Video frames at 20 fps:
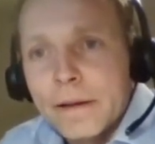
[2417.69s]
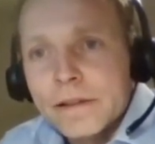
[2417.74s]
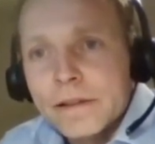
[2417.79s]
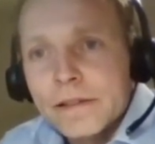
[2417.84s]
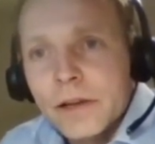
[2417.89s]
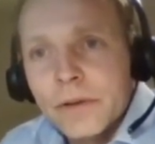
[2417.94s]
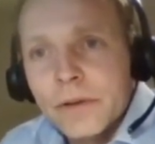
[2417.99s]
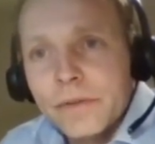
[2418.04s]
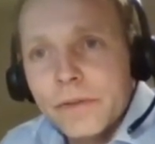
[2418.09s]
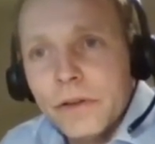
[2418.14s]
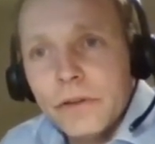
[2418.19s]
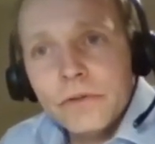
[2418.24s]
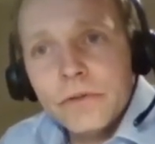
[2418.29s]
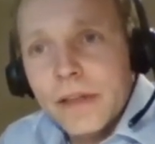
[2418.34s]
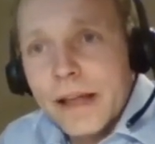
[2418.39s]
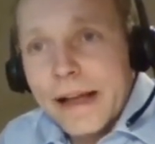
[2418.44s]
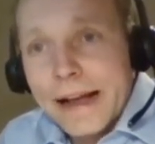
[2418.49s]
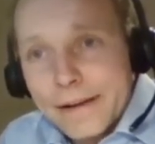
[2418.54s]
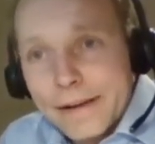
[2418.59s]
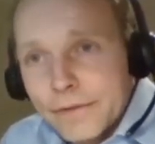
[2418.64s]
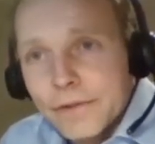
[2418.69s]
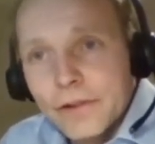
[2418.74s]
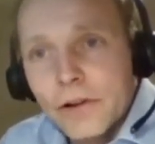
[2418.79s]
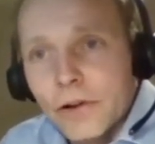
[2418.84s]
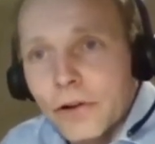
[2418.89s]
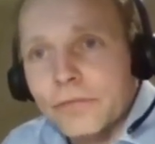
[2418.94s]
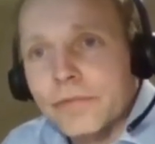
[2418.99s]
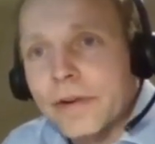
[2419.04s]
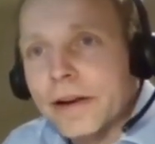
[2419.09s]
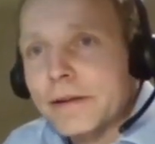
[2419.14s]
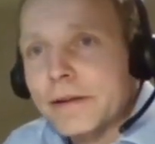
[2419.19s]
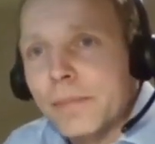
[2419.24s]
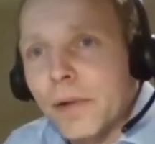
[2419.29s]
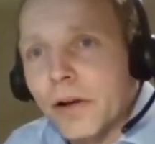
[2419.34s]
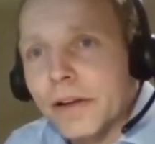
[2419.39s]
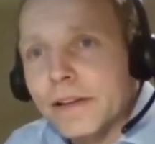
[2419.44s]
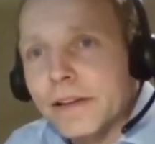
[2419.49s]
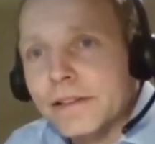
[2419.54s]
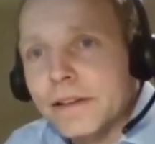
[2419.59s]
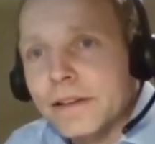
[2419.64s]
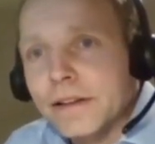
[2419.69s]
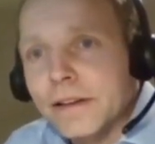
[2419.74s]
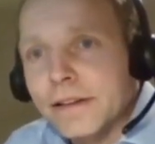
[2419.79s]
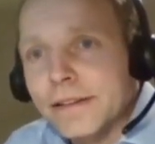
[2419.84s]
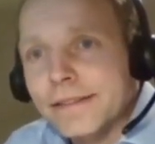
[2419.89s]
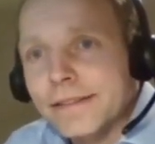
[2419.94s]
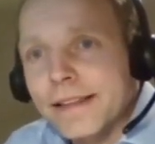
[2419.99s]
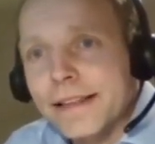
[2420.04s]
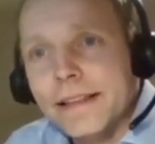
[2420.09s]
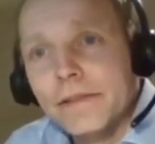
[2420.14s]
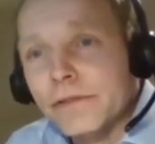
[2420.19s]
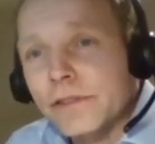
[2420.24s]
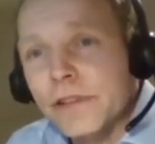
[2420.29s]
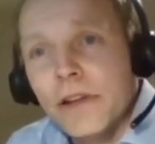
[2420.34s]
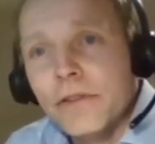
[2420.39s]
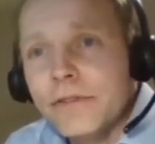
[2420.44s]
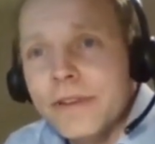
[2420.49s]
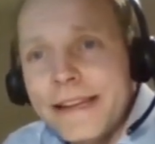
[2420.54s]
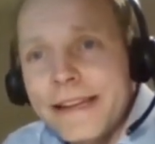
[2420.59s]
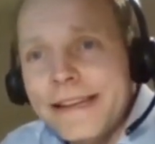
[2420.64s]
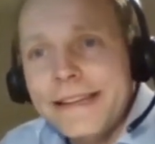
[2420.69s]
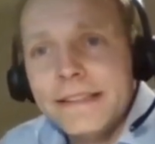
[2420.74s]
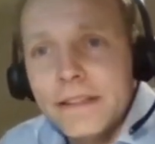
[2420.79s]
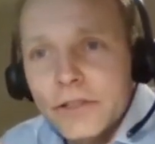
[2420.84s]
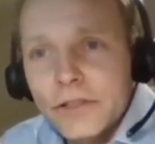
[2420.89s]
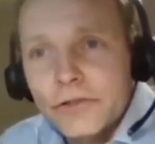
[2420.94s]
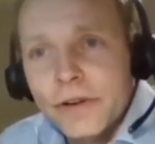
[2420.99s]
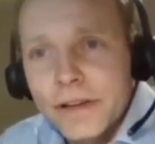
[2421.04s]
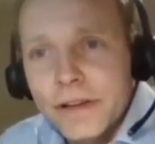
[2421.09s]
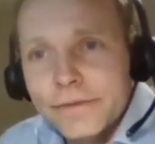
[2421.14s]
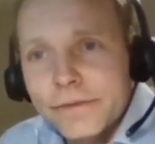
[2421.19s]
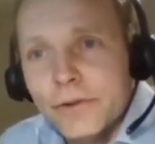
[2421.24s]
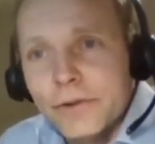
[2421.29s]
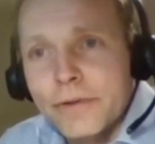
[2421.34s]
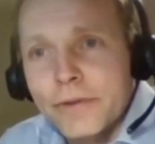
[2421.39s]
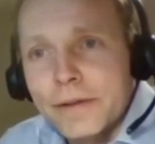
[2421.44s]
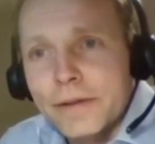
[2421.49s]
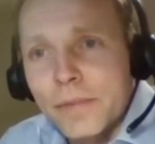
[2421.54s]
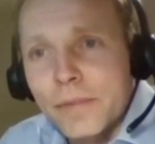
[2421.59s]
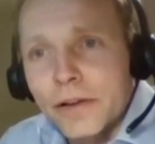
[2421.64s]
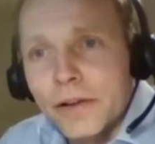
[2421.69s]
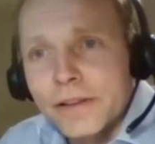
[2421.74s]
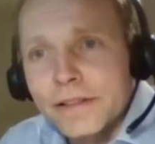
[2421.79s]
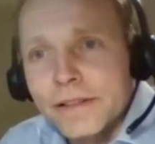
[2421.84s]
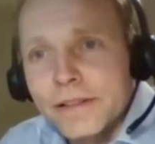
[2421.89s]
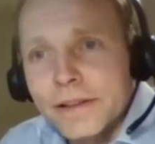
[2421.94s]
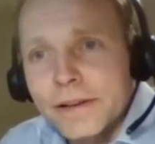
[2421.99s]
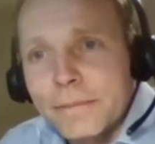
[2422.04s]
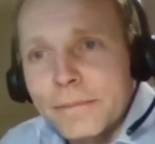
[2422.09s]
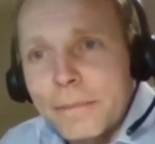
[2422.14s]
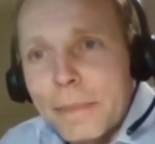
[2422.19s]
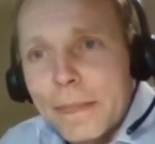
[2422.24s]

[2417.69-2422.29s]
So if you haven't got red mite, then there is no need to treat for red mite.